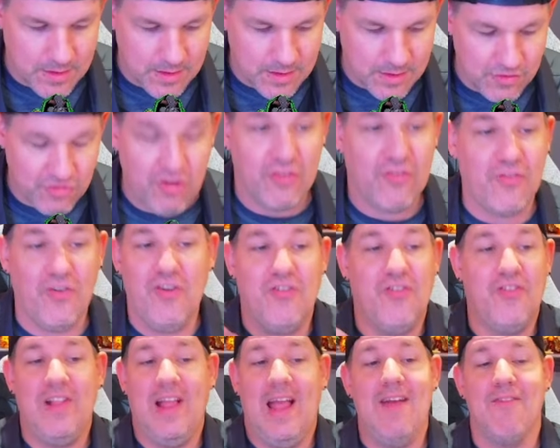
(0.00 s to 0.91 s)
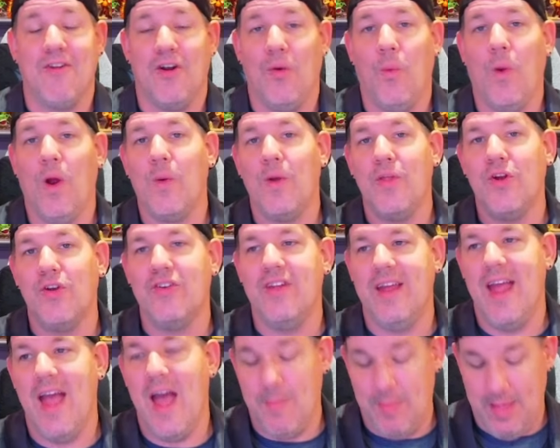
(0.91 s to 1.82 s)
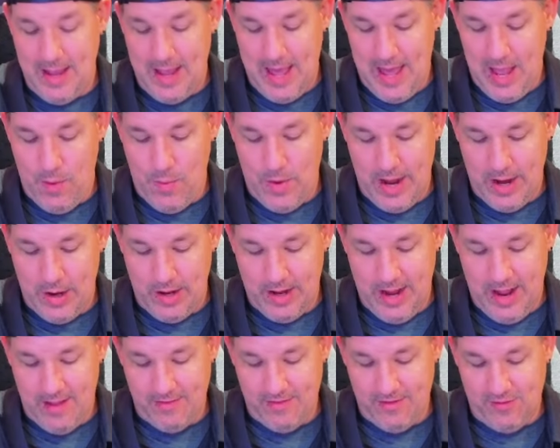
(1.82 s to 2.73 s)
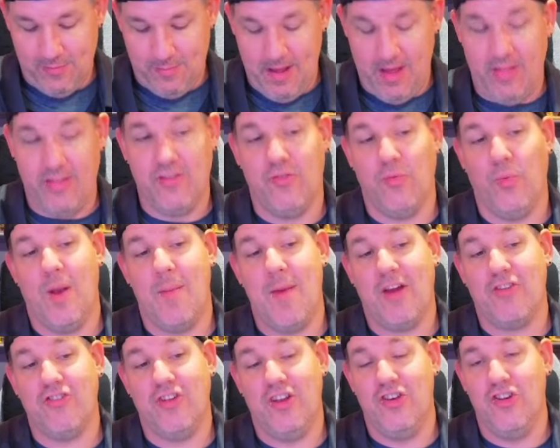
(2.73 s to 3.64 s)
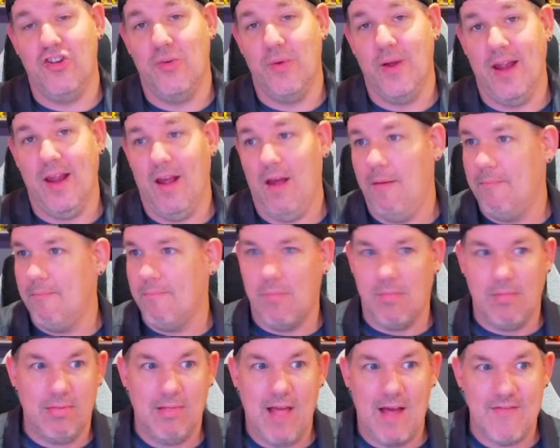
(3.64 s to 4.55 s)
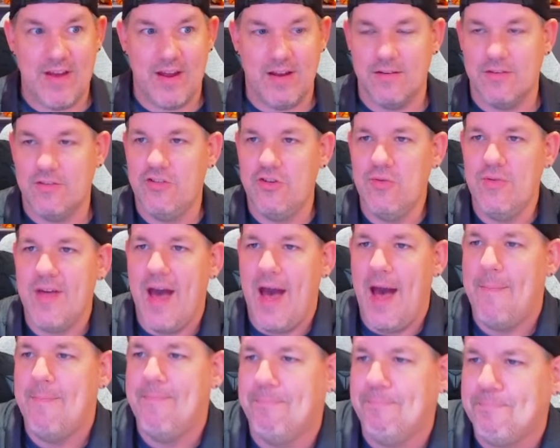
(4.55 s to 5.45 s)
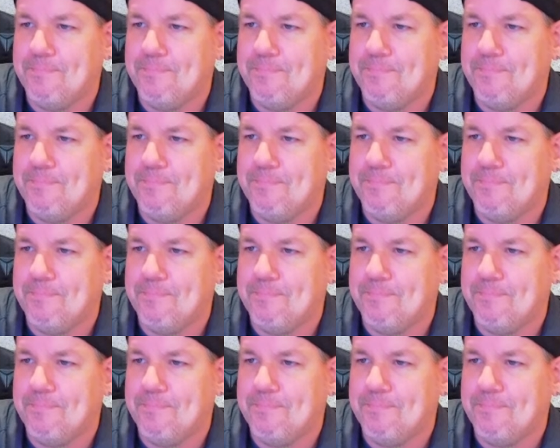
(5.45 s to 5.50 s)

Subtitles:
Just for flavor. Work with your DM. Like, hey, when I go to cast this spell, this is what I'm actually doing. Love it. Do that.